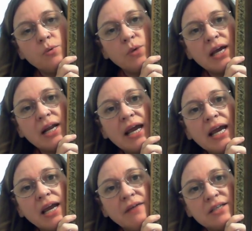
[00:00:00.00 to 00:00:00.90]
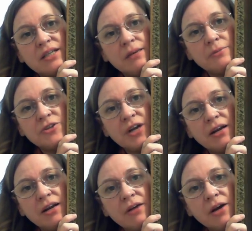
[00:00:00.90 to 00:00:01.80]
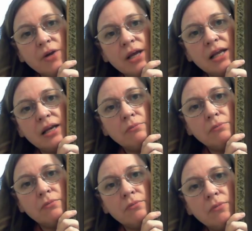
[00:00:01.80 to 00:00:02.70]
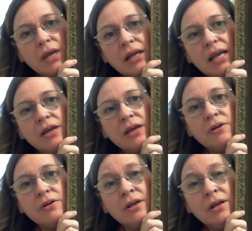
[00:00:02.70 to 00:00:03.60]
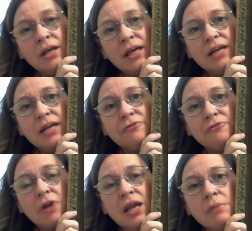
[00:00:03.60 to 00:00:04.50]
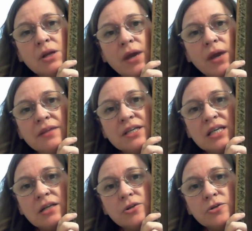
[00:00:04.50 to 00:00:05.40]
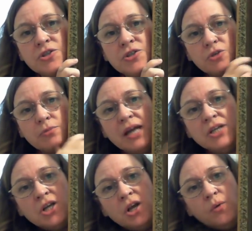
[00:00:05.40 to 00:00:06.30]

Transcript: we had a heck of a time straightening her out and getting her in a frame in a way that didn't lose too much.